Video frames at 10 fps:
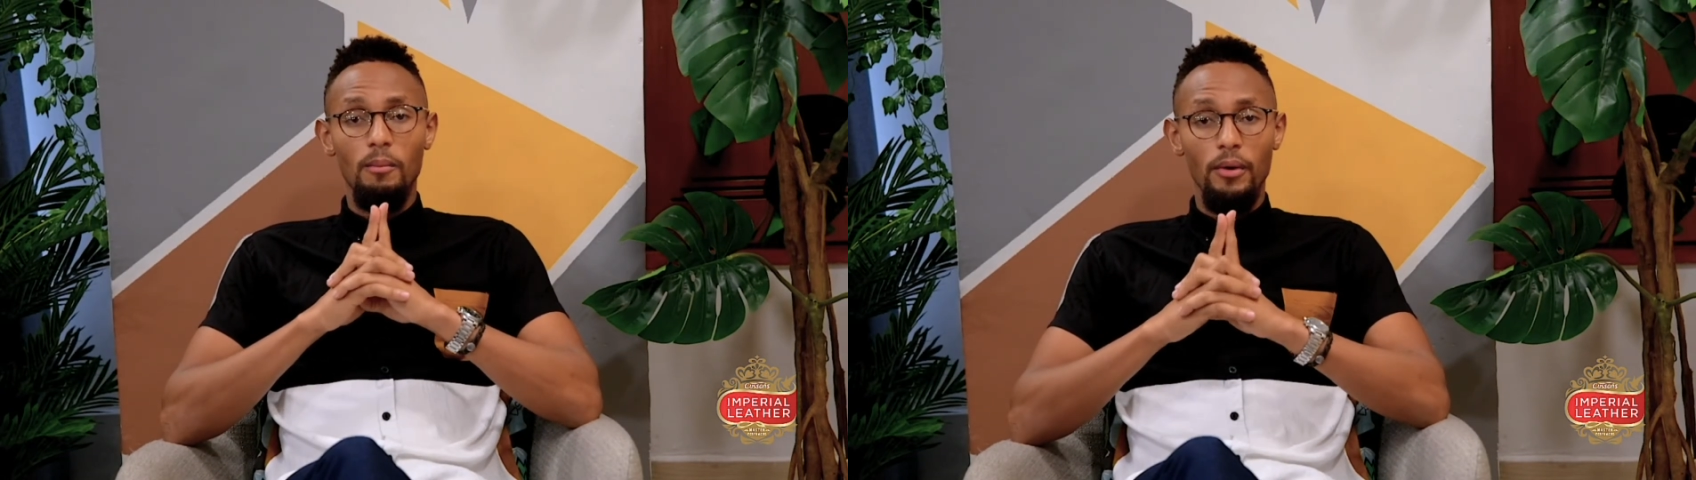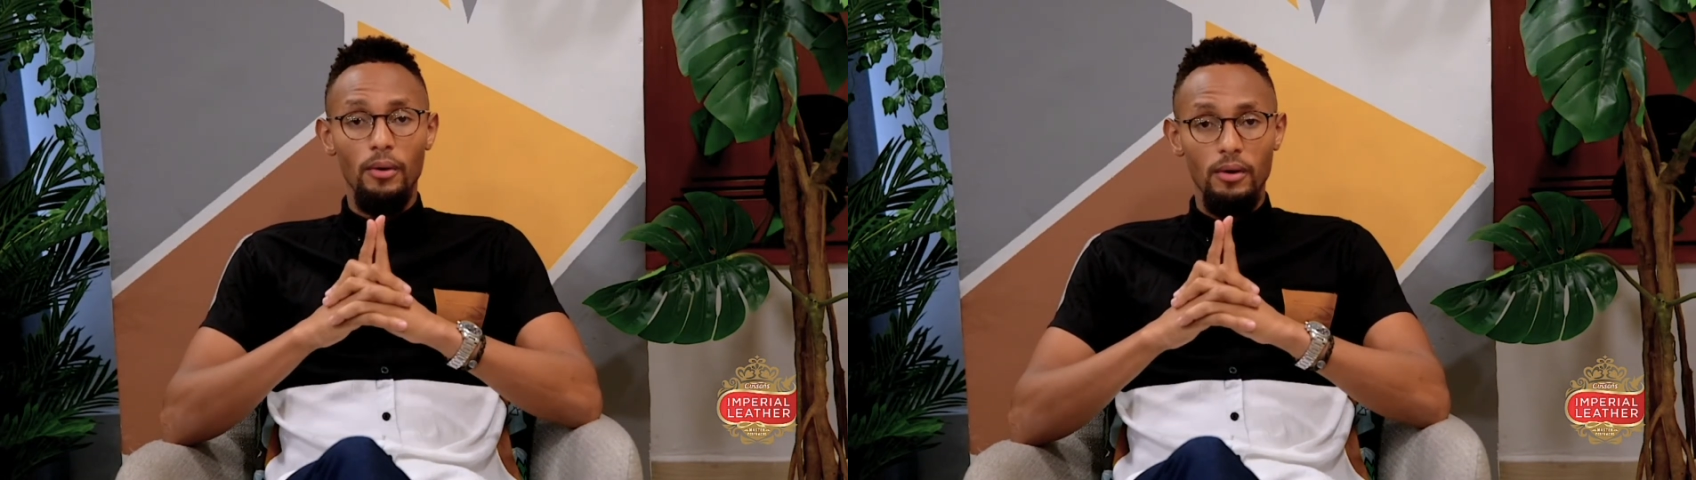
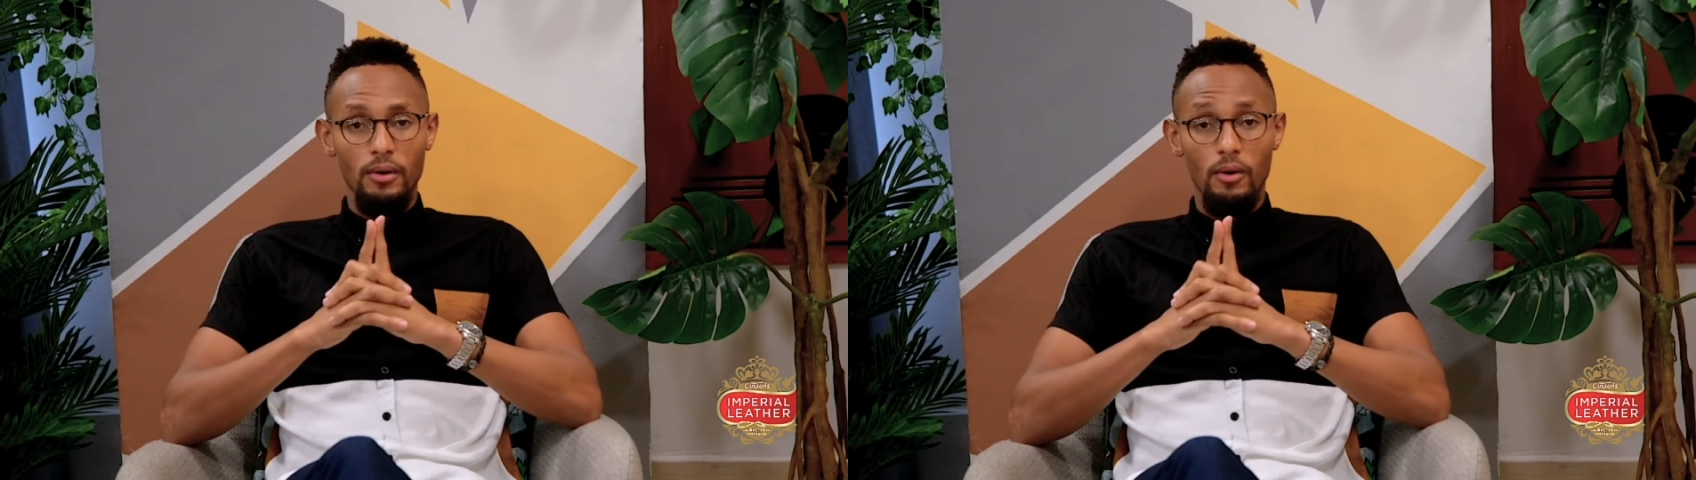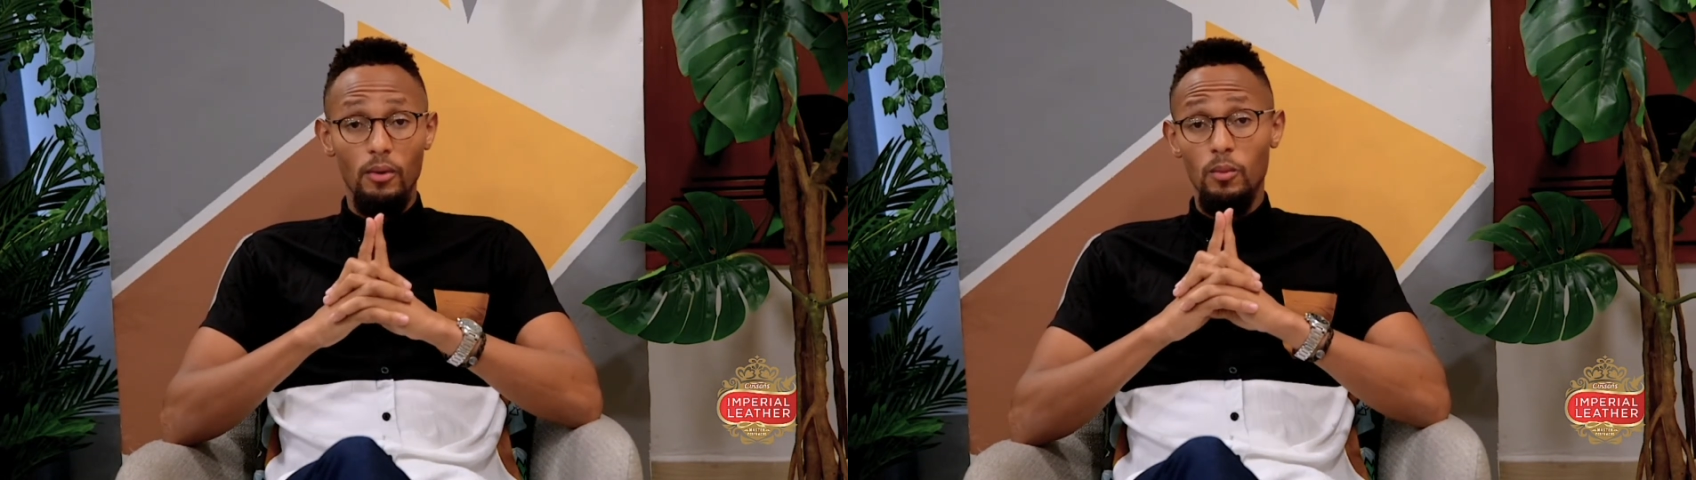
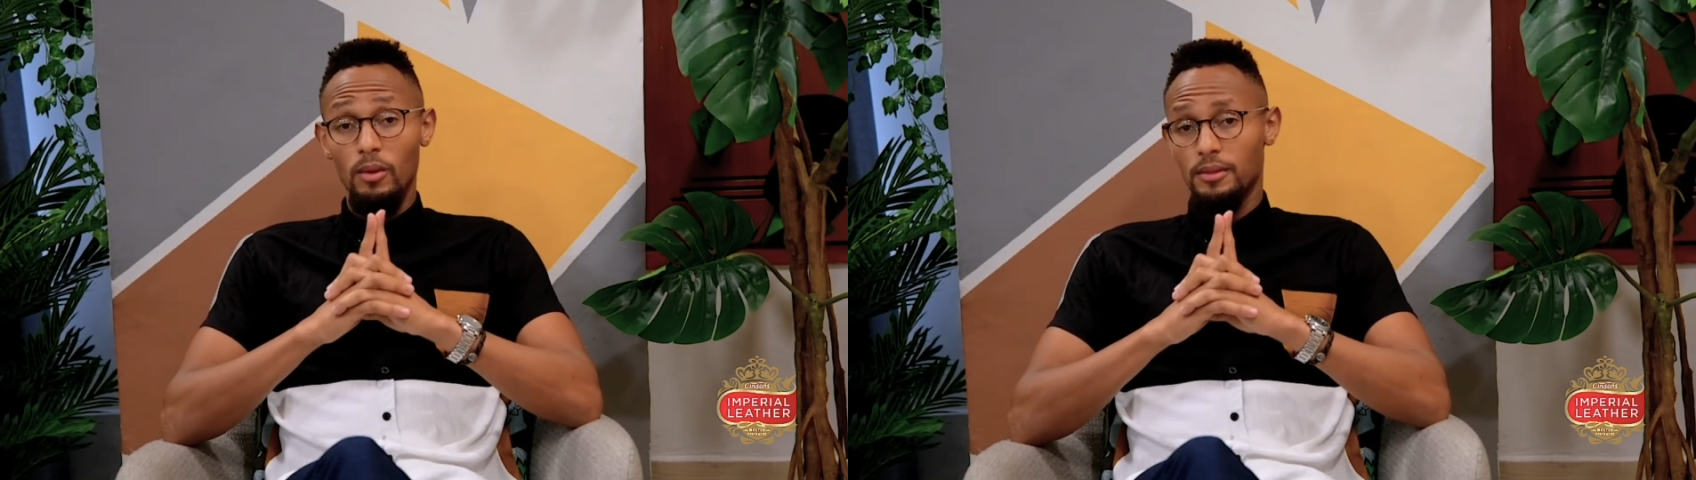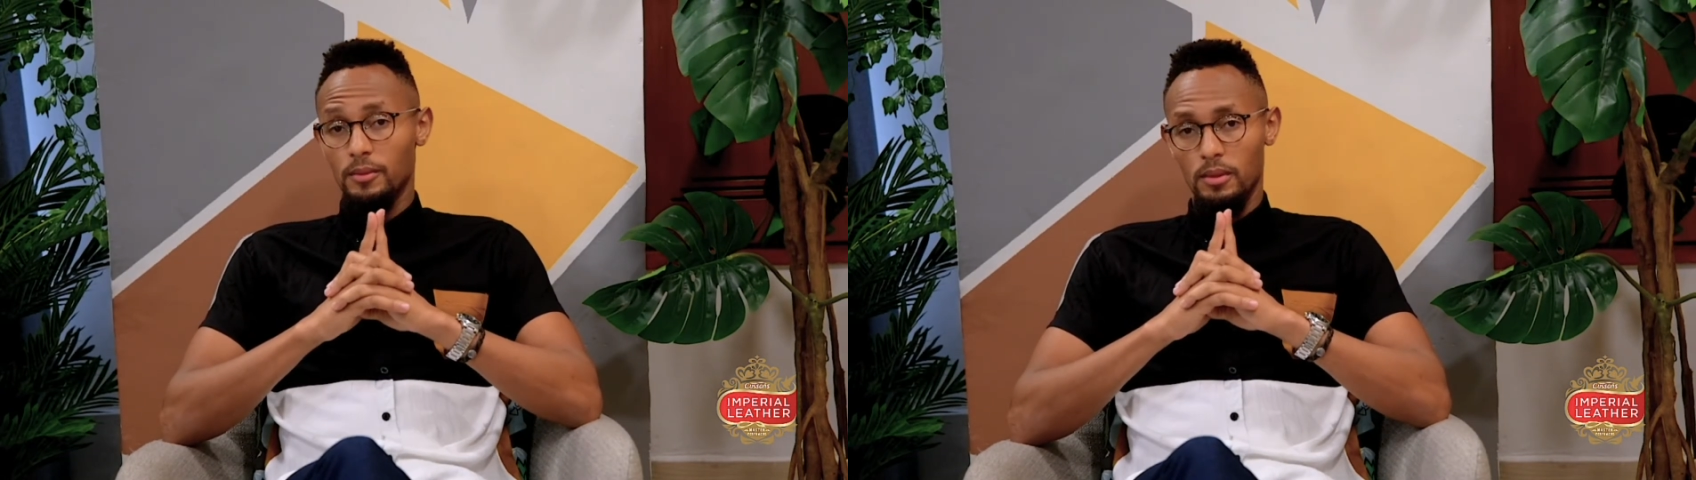broke or
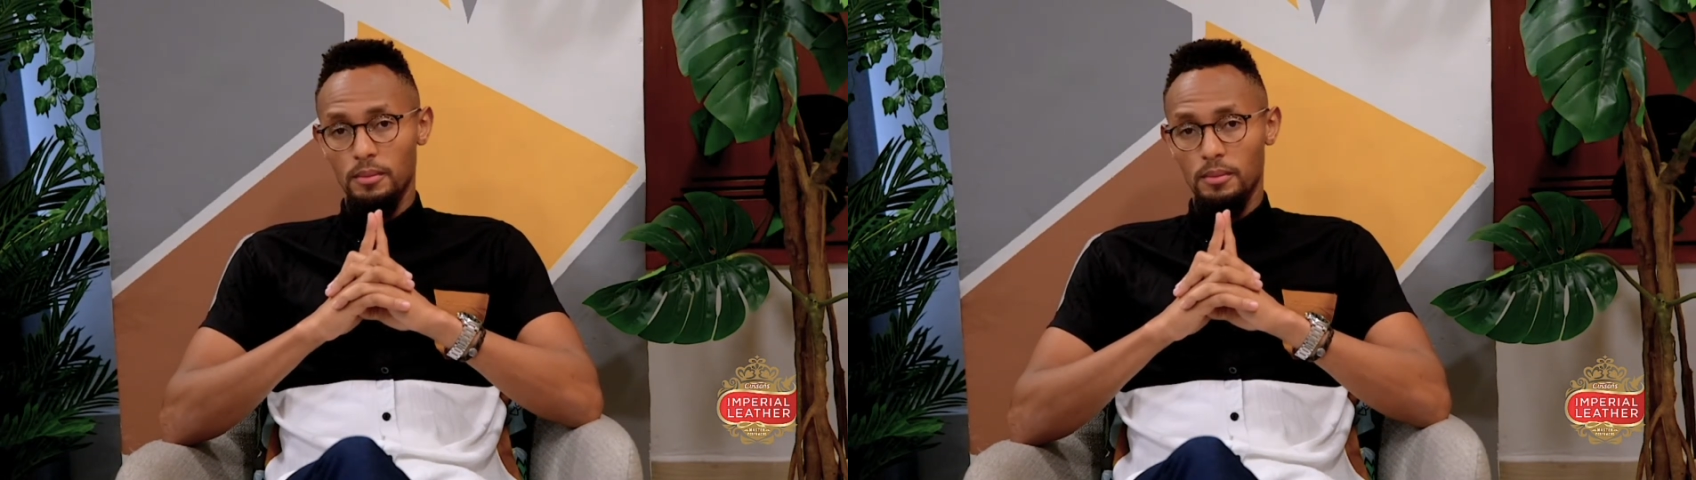wealthy we